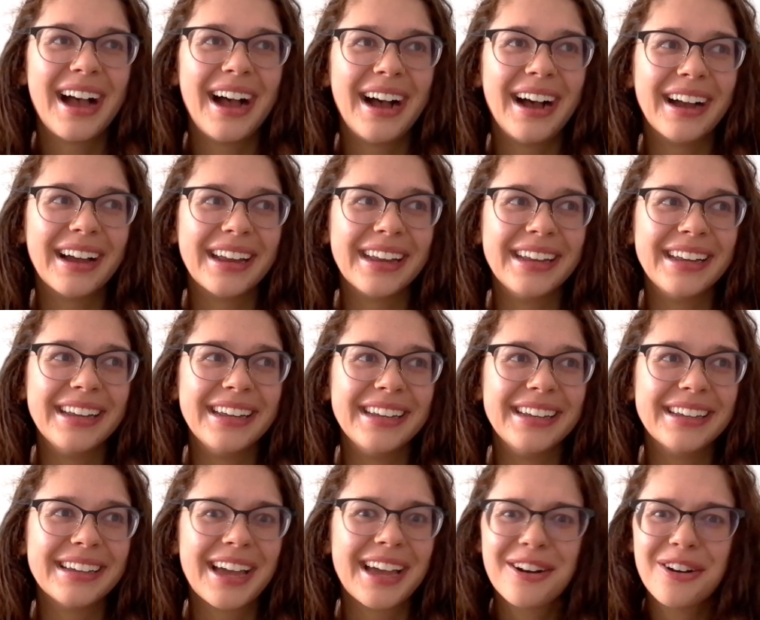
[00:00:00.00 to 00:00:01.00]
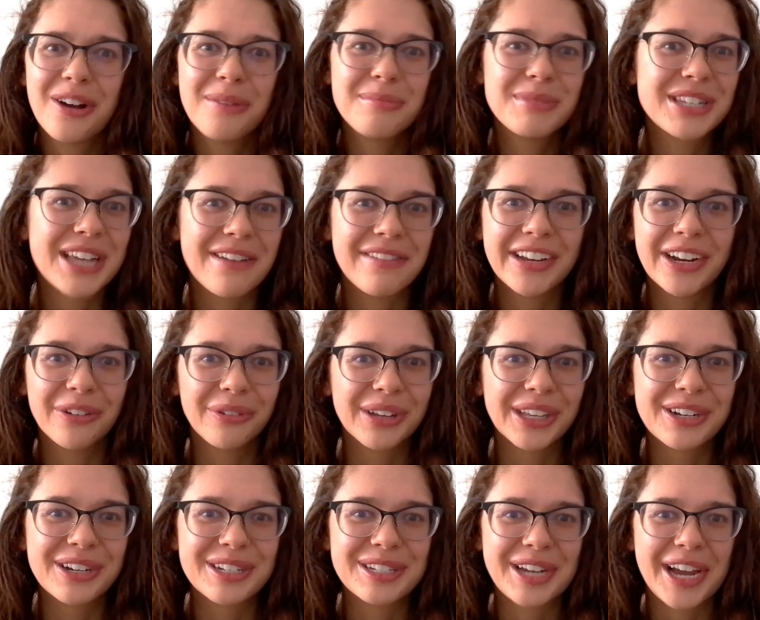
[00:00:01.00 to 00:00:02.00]
I don't know, I'm just having a
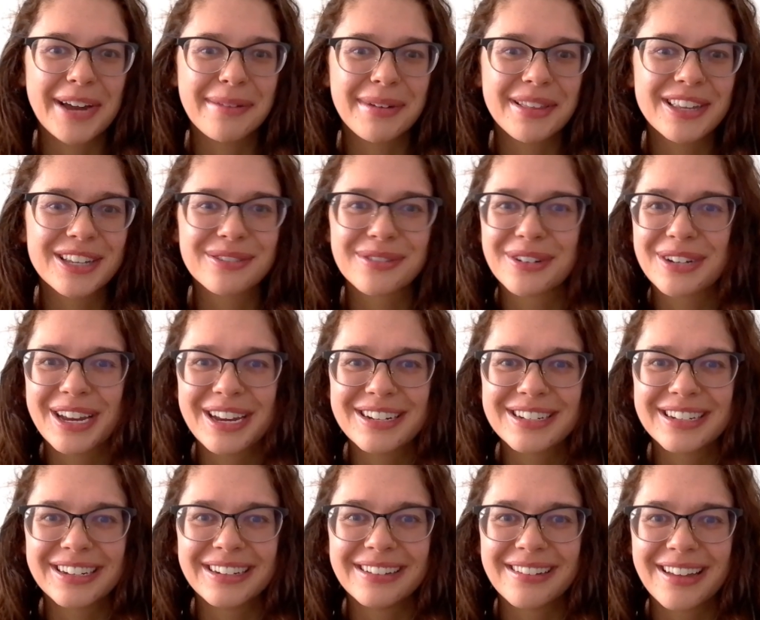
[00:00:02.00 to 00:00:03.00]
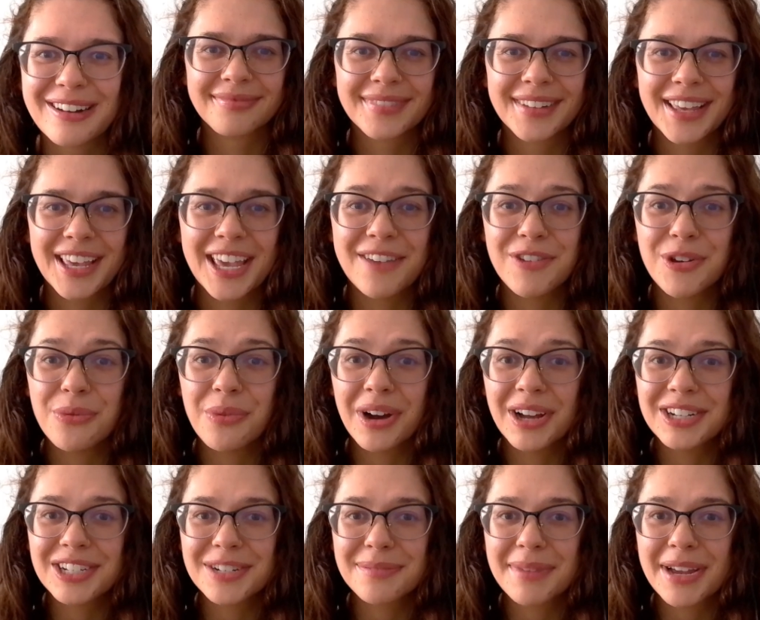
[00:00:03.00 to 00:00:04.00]
really good time on this rotation. If you
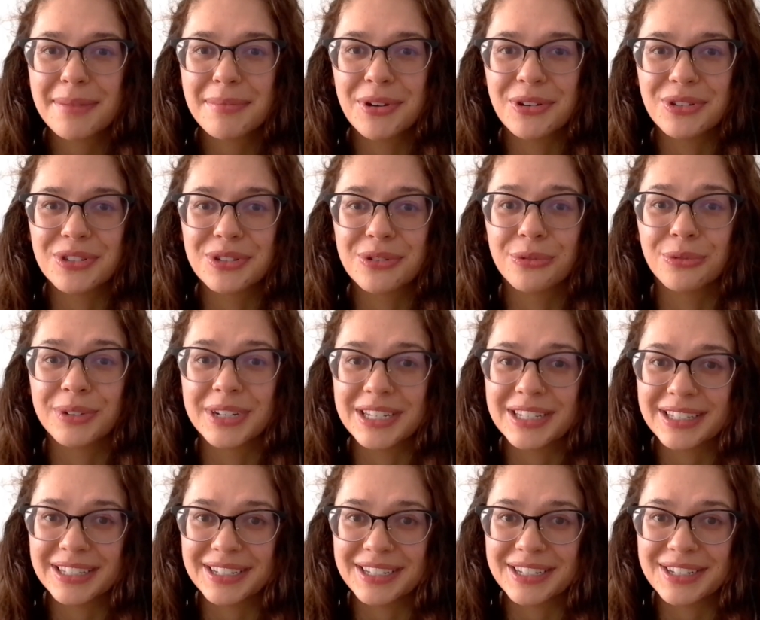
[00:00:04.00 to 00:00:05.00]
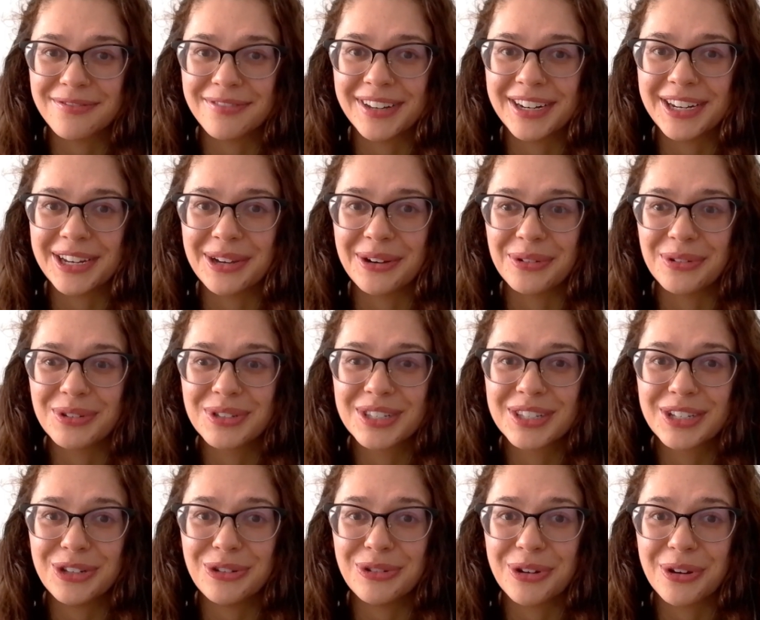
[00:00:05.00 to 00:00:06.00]
watched my most recent
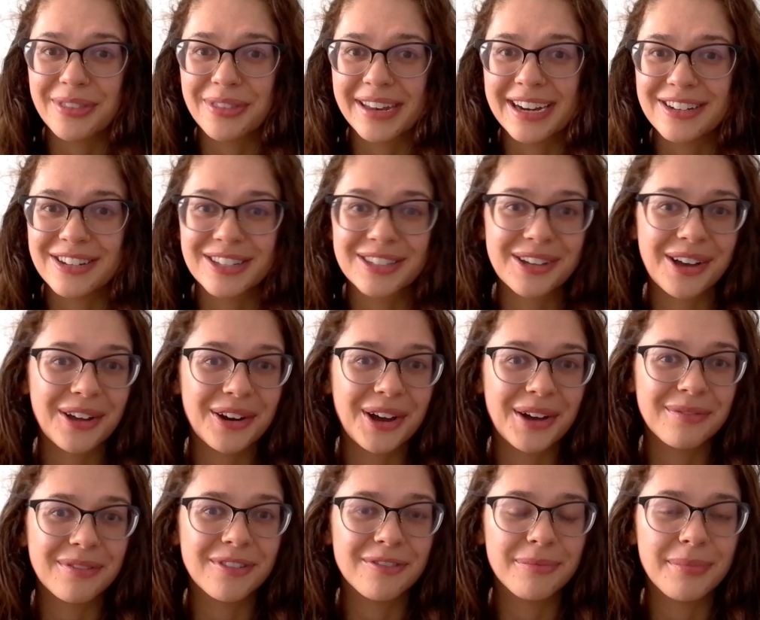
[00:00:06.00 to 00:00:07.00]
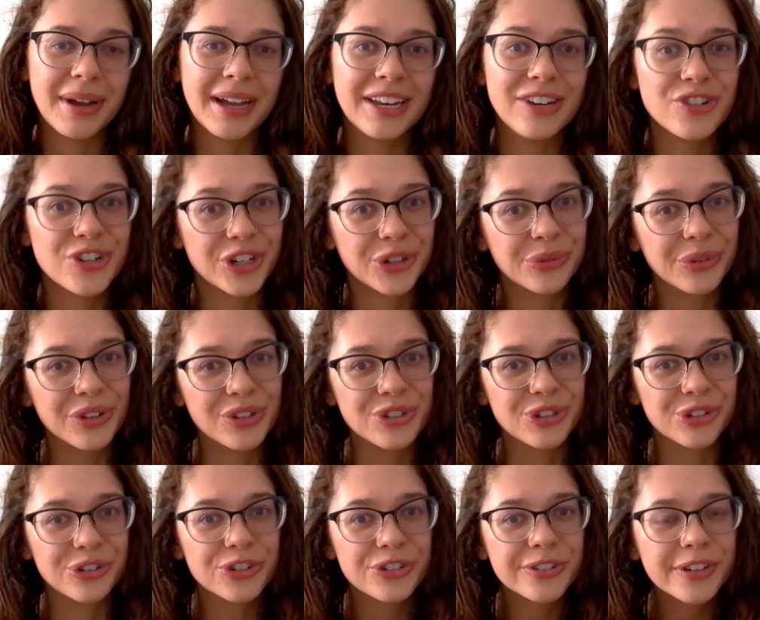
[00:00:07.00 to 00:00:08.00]
videos, you know that I just got off of my general
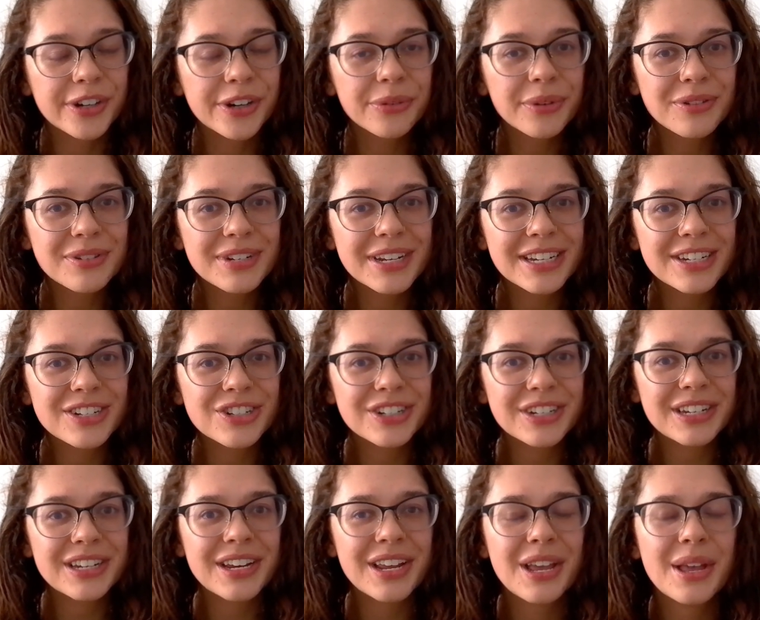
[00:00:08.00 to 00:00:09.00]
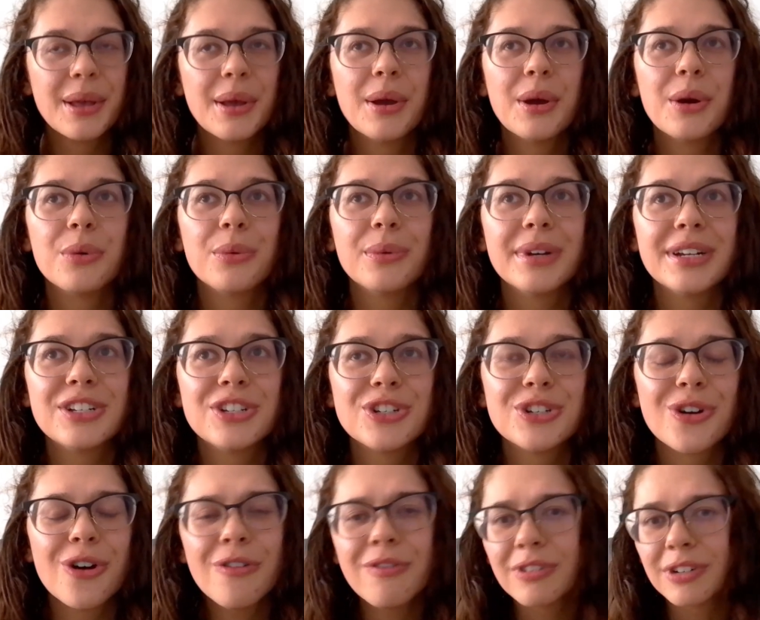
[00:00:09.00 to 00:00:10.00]
surgery rotation,
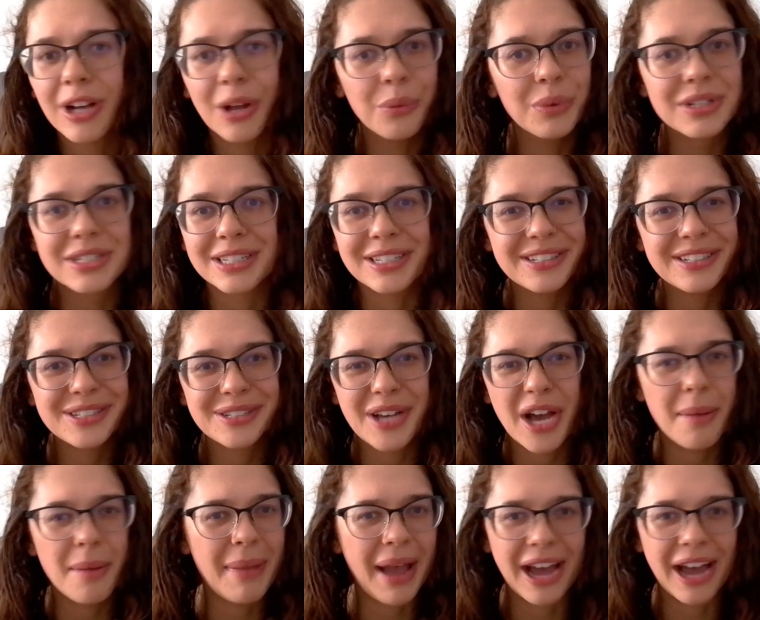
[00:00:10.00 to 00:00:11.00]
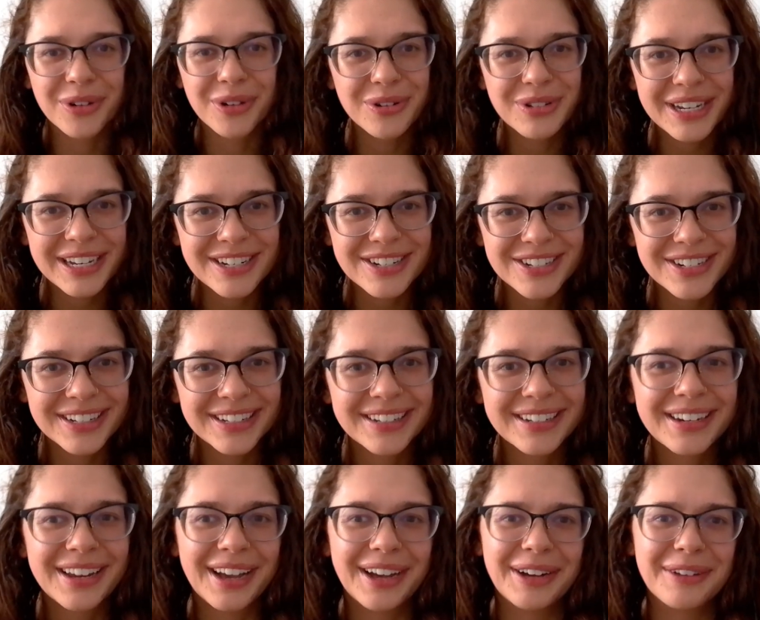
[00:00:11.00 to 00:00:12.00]
which overall wasn't a bad
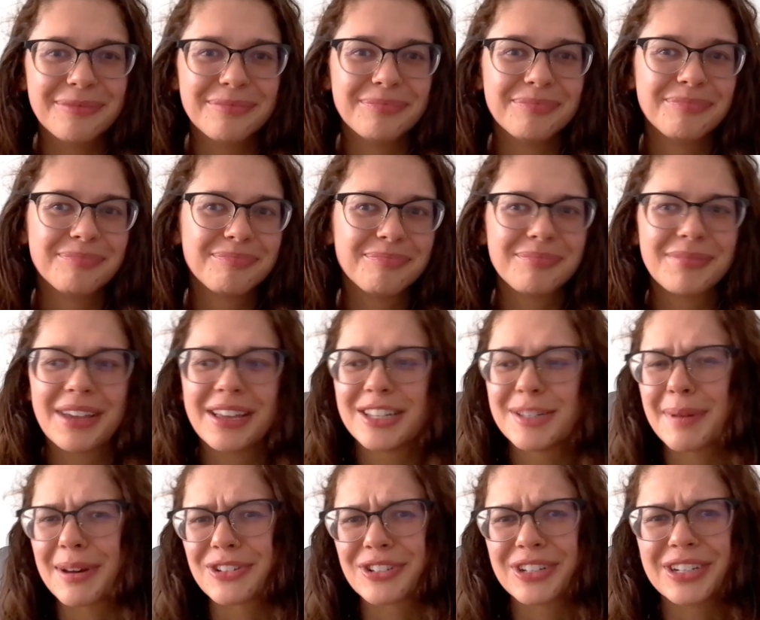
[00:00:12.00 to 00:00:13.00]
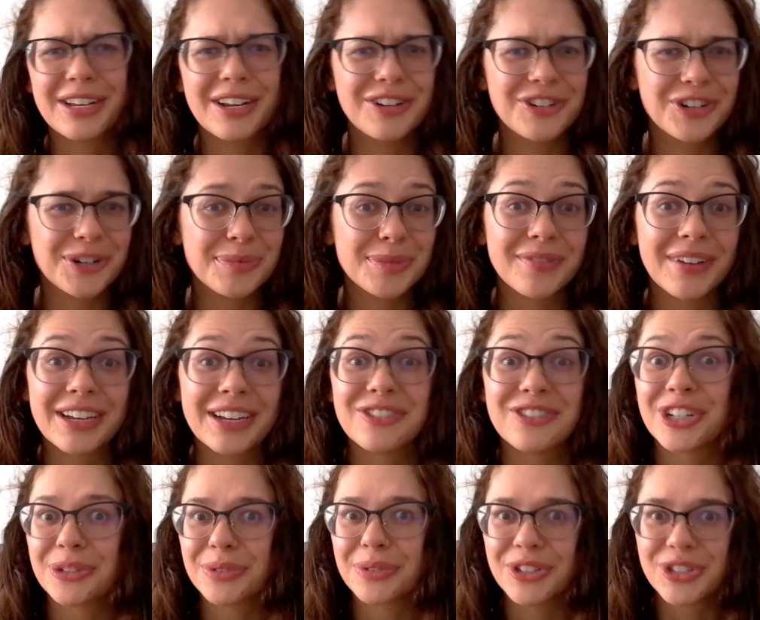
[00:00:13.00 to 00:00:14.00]
rotation, especially in terms of like
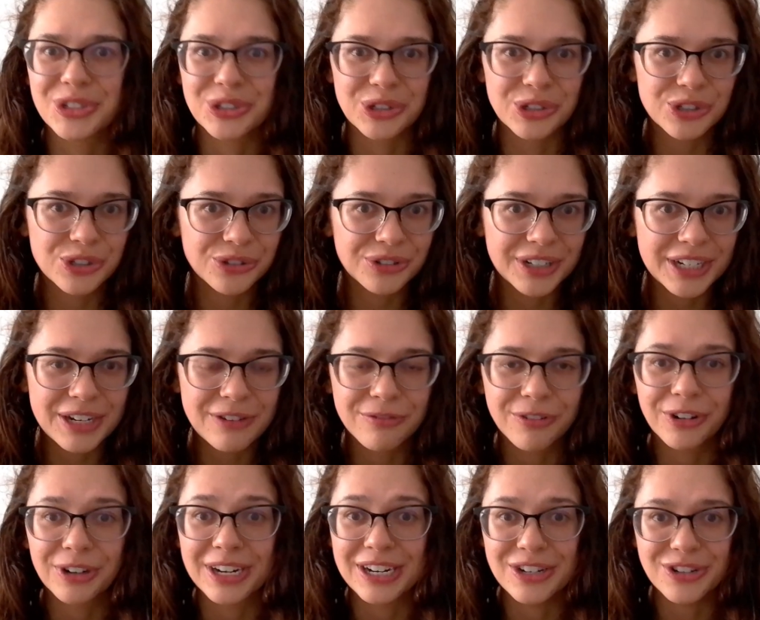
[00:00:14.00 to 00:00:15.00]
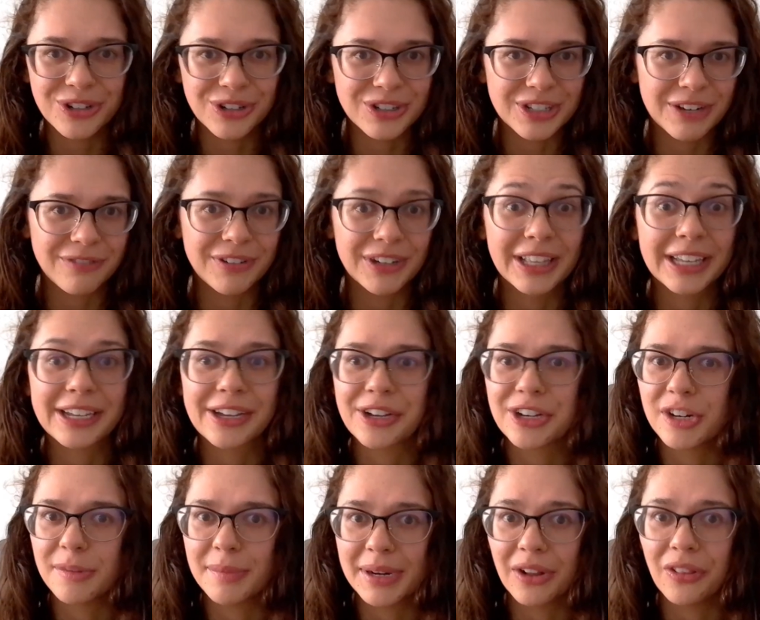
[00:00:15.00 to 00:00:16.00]
general surgery for interns. I feel like it
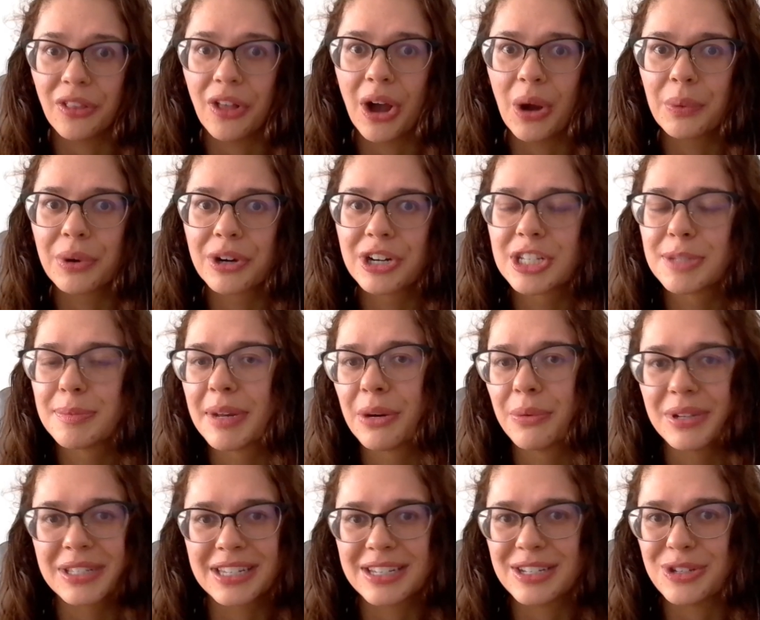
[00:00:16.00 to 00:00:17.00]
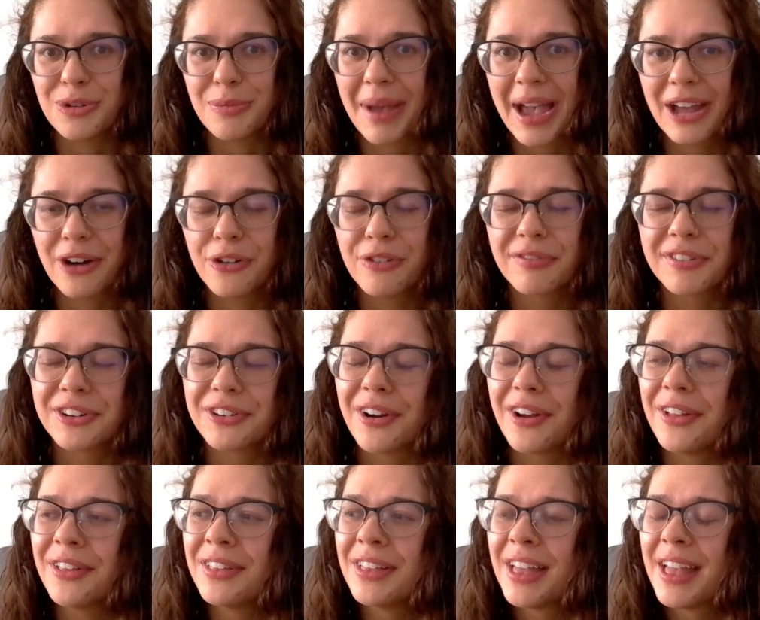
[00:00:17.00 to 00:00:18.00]
could have been a lot worse, but it wasn't too bad
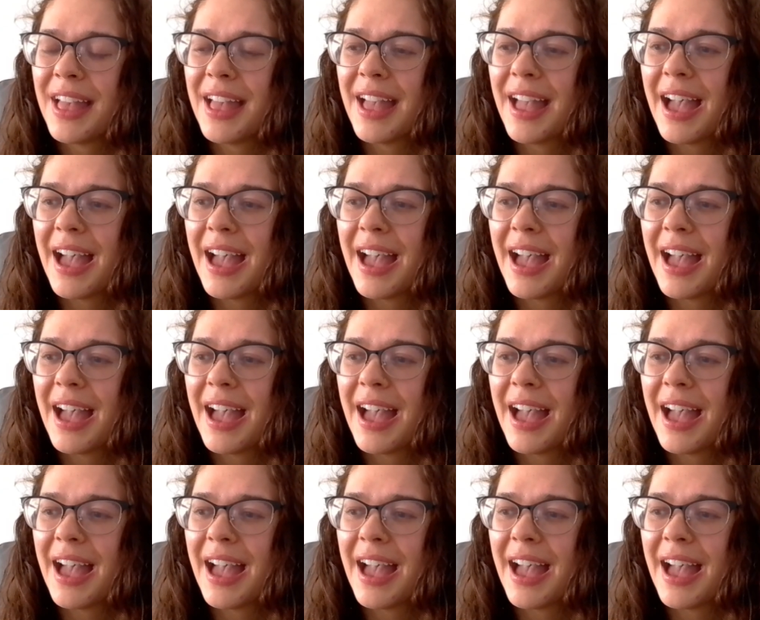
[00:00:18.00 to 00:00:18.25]
overall.